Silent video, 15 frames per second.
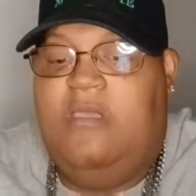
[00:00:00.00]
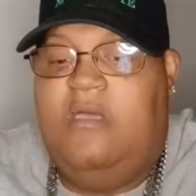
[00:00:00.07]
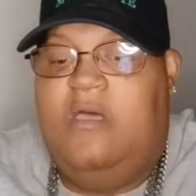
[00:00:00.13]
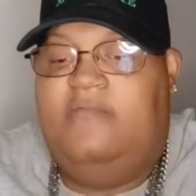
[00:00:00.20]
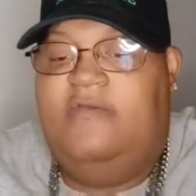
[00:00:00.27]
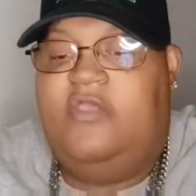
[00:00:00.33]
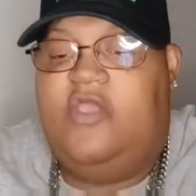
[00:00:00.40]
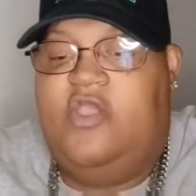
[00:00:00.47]

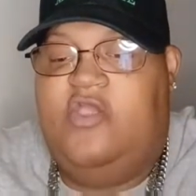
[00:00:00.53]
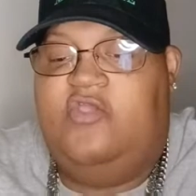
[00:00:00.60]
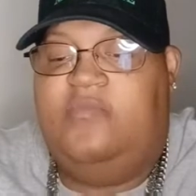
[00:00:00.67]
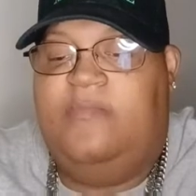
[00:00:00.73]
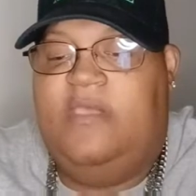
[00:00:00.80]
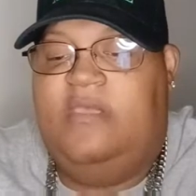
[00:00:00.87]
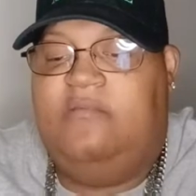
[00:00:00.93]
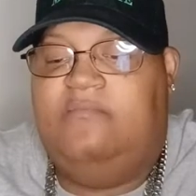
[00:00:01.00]
of
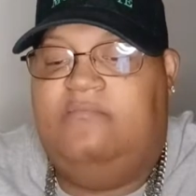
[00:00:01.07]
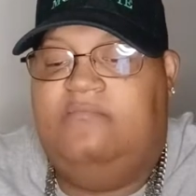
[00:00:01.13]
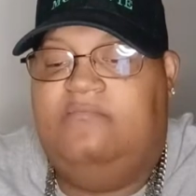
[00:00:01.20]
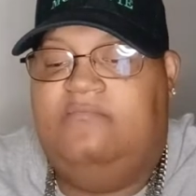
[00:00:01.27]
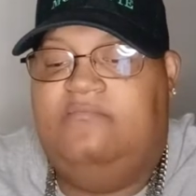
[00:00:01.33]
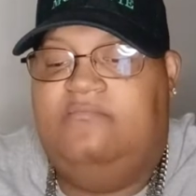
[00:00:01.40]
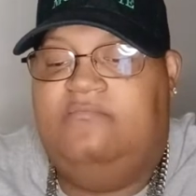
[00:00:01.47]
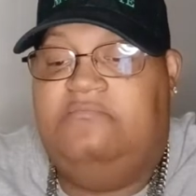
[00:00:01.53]
encouragement.
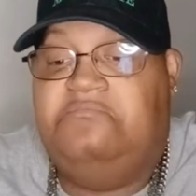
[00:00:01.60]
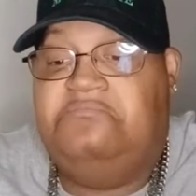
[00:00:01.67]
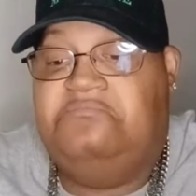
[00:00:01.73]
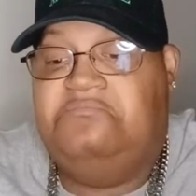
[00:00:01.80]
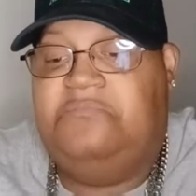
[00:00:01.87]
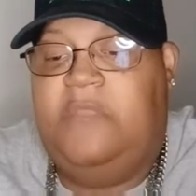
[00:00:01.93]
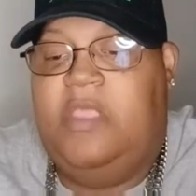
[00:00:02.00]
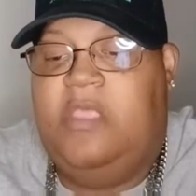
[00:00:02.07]

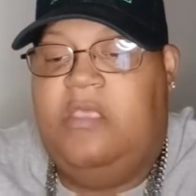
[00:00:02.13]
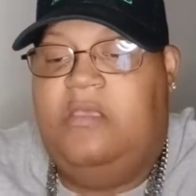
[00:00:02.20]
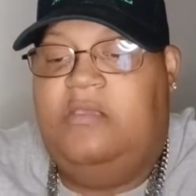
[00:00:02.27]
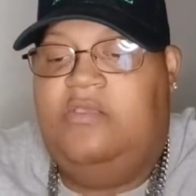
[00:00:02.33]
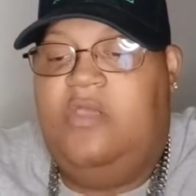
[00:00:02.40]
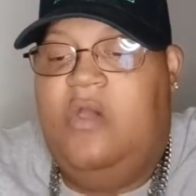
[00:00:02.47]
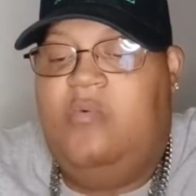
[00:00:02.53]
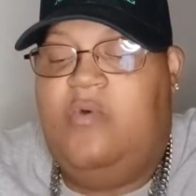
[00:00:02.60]

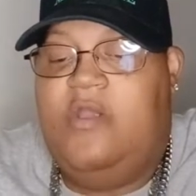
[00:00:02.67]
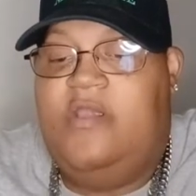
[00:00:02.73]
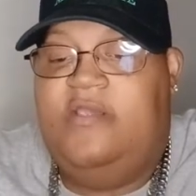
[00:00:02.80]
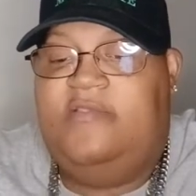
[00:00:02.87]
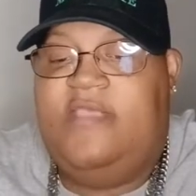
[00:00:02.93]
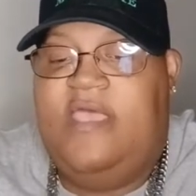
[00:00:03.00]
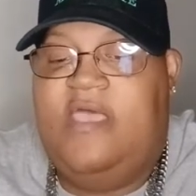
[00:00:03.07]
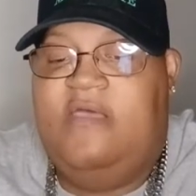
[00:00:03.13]
Your
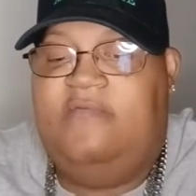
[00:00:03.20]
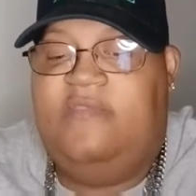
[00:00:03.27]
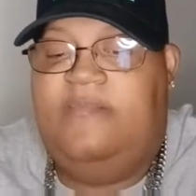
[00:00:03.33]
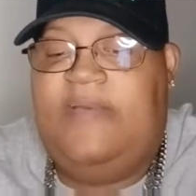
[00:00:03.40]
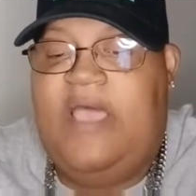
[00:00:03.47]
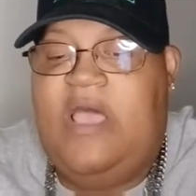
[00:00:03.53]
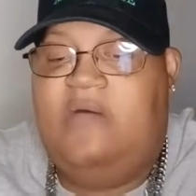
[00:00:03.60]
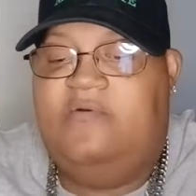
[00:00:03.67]
words have the
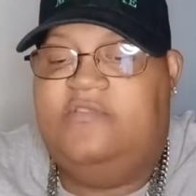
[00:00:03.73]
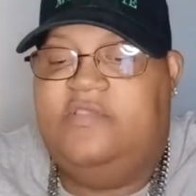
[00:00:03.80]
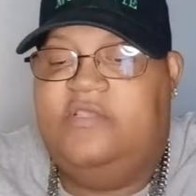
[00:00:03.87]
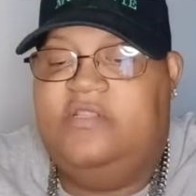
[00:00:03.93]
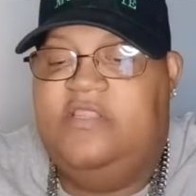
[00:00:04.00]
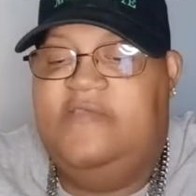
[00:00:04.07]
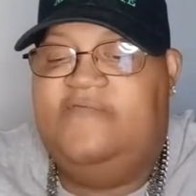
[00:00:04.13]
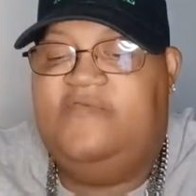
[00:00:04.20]
power to
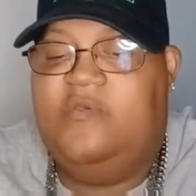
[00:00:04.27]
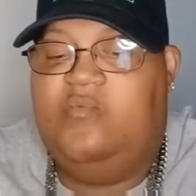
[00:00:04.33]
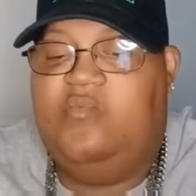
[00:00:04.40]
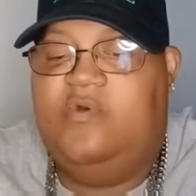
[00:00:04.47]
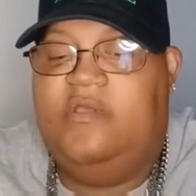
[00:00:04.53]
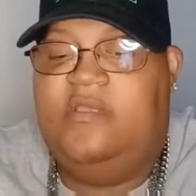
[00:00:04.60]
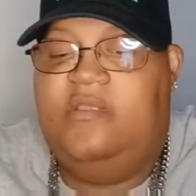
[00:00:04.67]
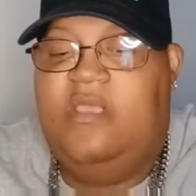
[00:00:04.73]
lift
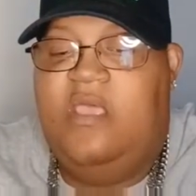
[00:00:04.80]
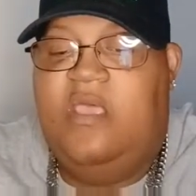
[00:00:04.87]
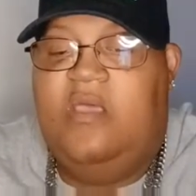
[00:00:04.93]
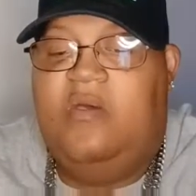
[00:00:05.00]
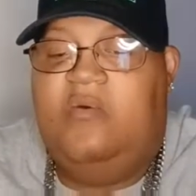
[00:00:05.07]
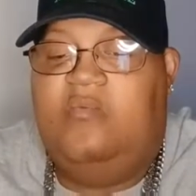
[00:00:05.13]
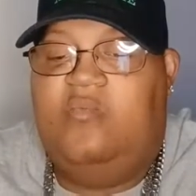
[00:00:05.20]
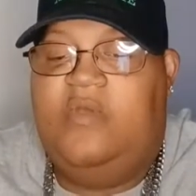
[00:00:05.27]
someone
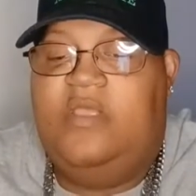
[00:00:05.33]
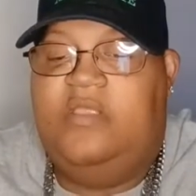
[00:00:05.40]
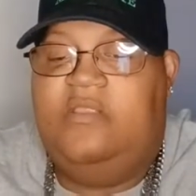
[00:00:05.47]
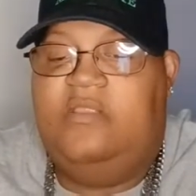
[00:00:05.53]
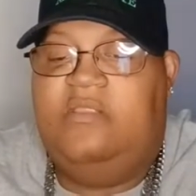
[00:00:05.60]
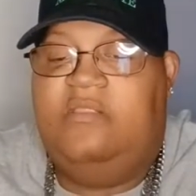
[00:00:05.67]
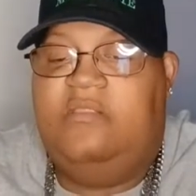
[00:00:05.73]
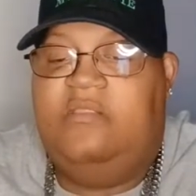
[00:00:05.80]
when
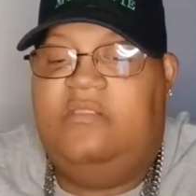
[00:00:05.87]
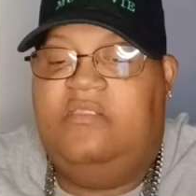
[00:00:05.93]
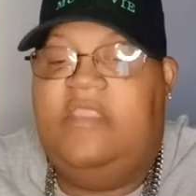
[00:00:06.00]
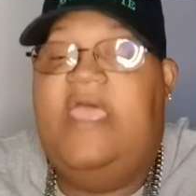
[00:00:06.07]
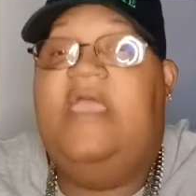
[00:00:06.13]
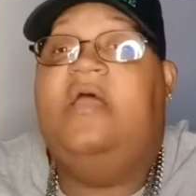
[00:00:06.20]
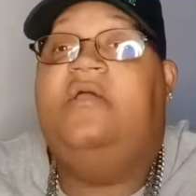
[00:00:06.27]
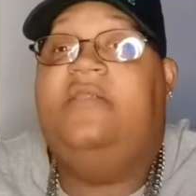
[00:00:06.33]

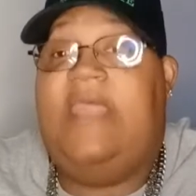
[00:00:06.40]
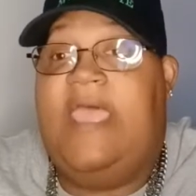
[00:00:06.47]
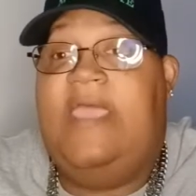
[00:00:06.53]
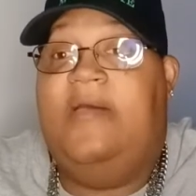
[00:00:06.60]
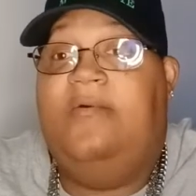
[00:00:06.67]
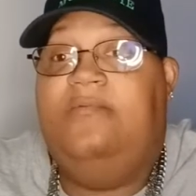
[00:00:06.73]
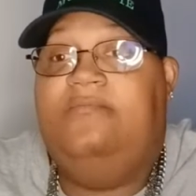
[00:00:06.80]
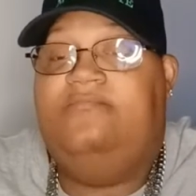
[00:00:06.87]
they are
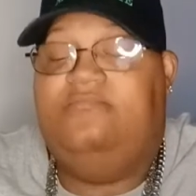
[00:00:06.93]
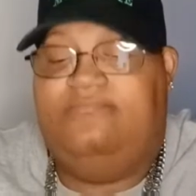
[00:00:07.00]
down.